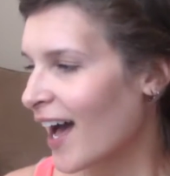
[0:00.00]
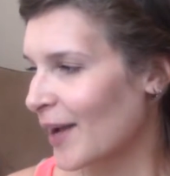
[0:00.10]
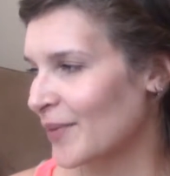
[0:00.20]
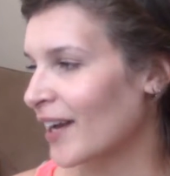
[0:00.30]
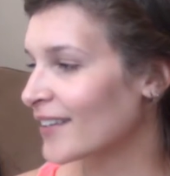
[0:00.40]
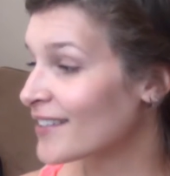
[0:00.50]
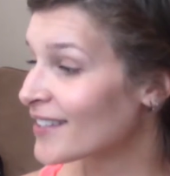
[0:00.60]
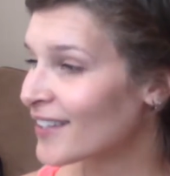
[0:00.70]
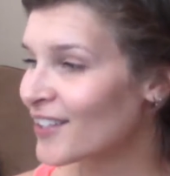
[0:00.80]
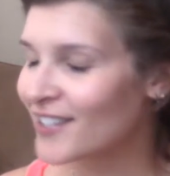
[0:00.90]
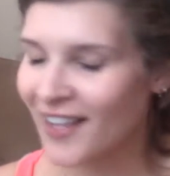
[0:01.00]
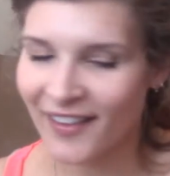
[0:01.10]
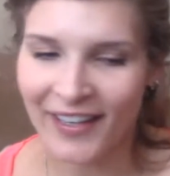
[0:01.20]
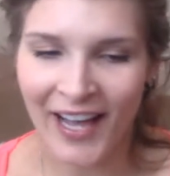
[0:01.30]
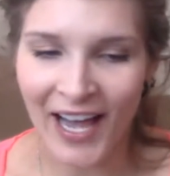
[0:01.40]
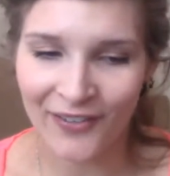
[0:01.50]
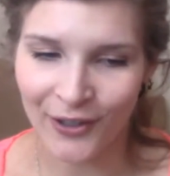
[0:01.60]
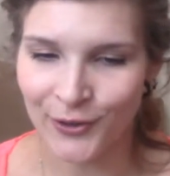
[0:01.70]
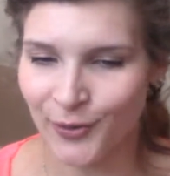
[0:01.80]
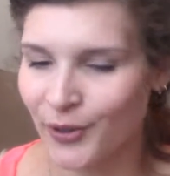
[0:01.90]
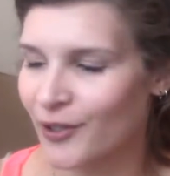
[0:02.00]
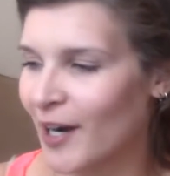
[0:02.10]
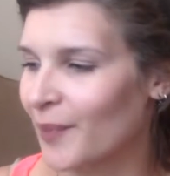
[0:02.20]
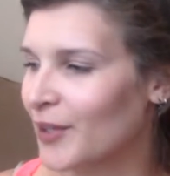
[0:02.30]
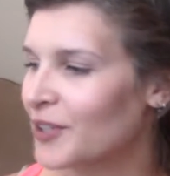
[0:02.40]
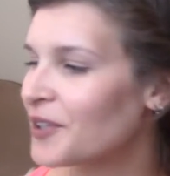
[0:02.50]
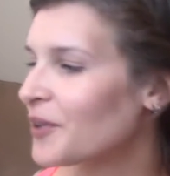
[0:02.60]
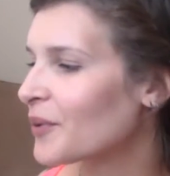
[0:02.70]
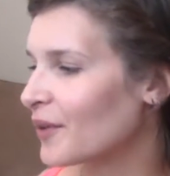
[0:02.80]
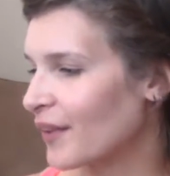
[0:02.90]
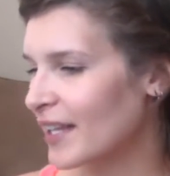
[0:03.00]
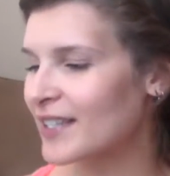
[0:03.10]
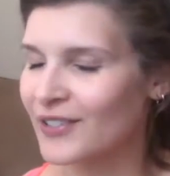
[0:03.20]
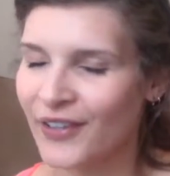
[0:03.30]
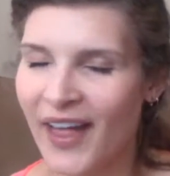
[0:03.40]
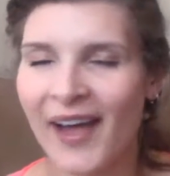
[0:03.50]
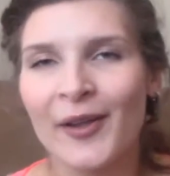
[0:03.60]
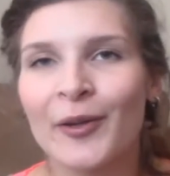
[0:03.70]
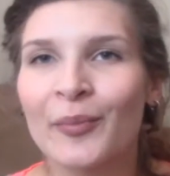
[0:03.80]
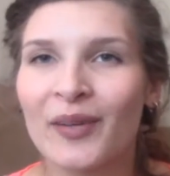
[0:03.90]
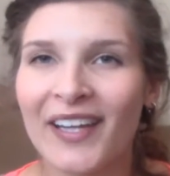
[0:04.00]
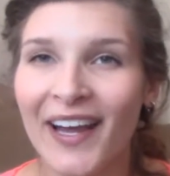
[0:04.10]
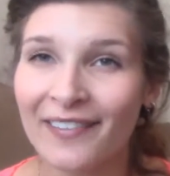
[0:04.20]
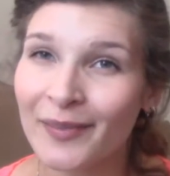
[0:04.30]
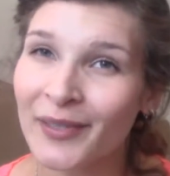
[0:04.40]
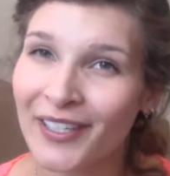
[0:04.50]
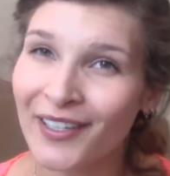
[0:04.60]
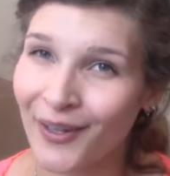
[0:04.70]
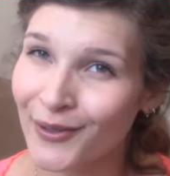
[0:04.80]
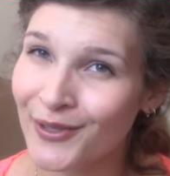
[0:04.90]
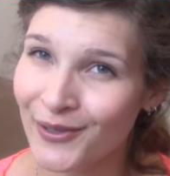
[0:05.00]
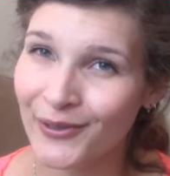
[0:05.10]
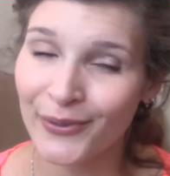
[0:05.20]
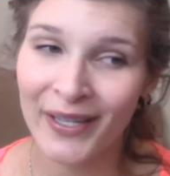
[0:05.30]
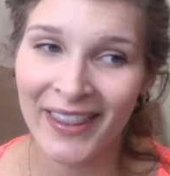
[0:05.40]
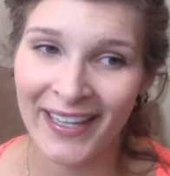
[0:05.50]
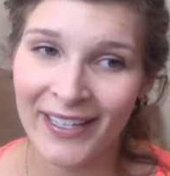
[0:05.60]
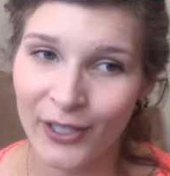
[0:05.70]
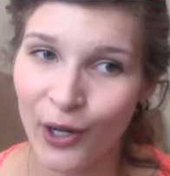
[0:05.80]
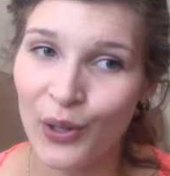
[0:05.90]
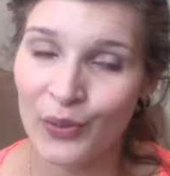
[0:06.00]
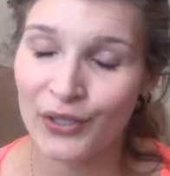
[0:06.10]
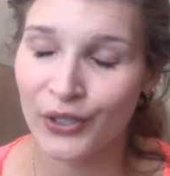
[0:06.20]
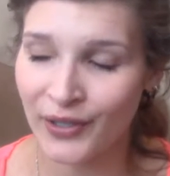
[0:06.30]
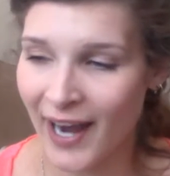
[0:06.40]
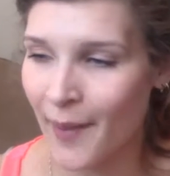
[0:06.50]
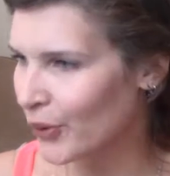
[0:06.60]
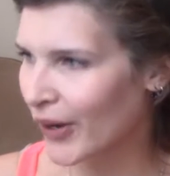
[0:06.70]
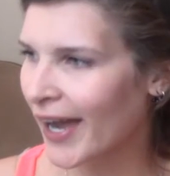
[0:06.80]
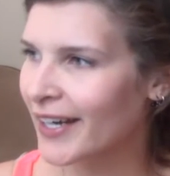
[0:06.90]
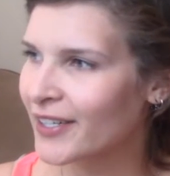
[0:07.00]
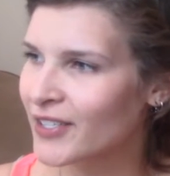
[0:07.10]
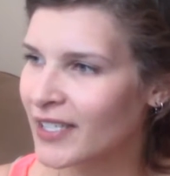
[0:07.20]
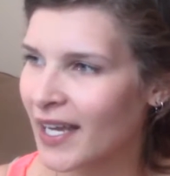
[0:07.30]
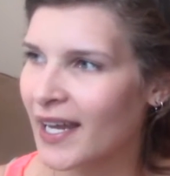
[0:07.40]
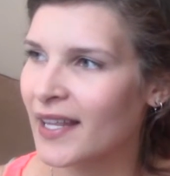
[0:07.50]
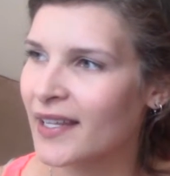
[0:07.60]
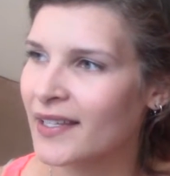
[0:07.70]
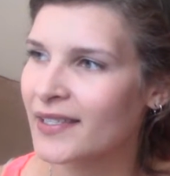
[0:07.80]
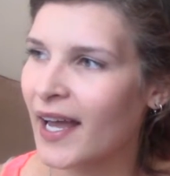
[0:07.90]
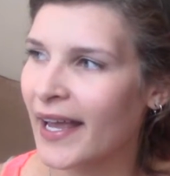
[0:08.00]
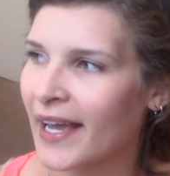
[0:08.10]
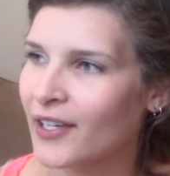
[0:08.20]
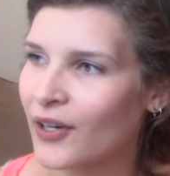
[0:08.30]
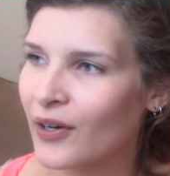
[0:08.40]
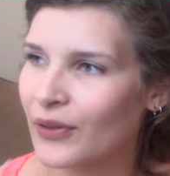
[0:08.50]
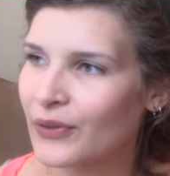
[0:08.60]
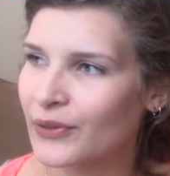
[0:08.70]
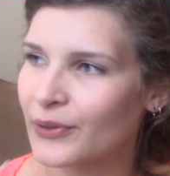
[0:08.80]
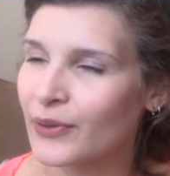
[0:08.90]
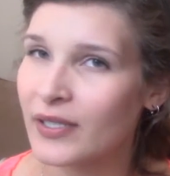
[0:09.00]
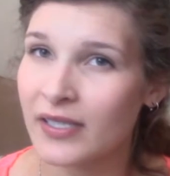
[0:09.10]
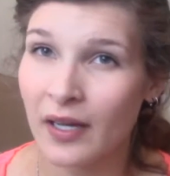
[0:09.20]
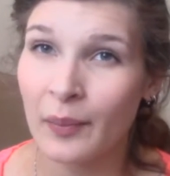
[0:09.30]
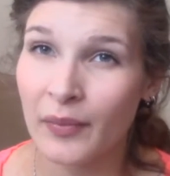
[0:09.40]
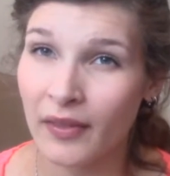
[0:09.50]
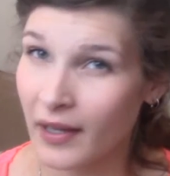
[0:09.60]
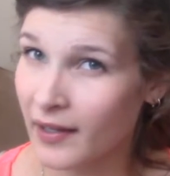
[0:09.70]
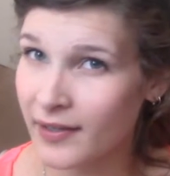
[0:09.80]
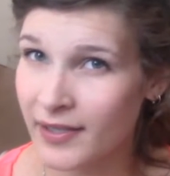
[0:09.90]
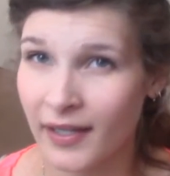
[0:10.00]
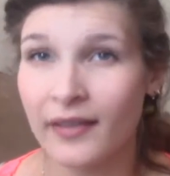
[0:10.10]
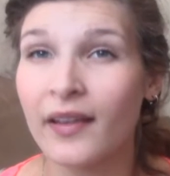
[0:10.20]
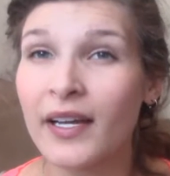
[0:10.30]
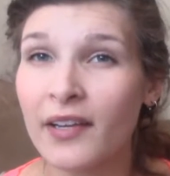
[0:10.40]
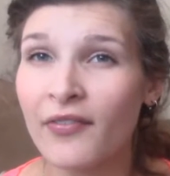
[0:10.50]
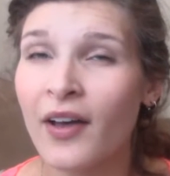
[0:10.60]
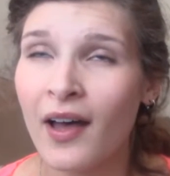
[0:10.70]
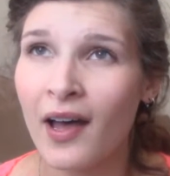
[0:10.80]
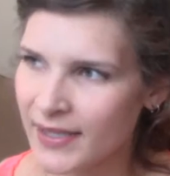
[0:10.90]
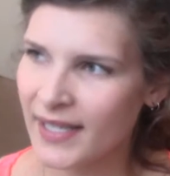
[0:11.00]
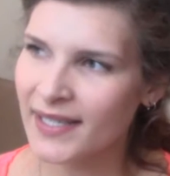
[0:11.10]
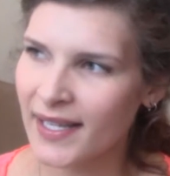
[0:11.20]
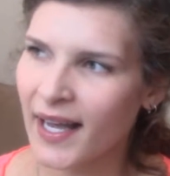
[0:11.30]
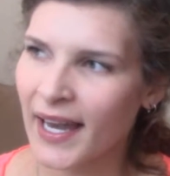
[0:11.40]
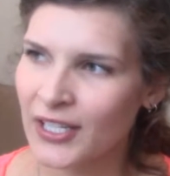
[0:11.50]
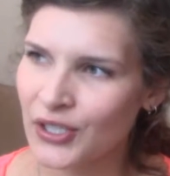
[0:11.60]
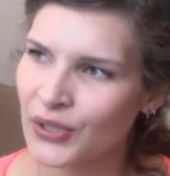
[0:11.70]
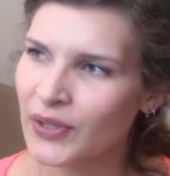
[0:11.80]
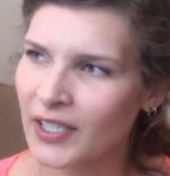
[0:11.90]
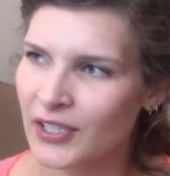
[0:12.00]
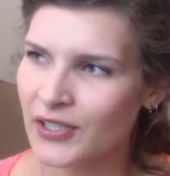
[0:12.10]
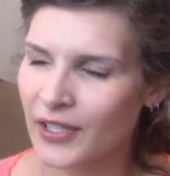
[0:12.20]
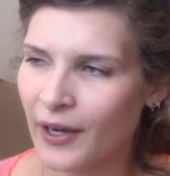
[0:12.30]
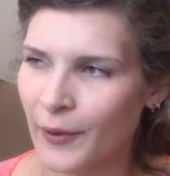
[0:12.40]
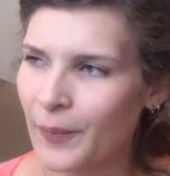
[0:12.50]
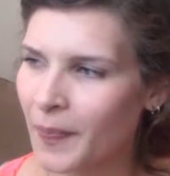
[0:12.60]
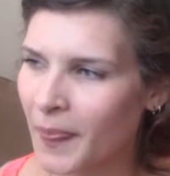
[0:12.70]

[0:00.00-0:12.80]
I'm not gonna sit there and say that like I've gone through more crap than you or this or that, but everybody goes through their own crap. Prior to getting this, I had gone through some things in life. The thing is, I got it 2 years ago.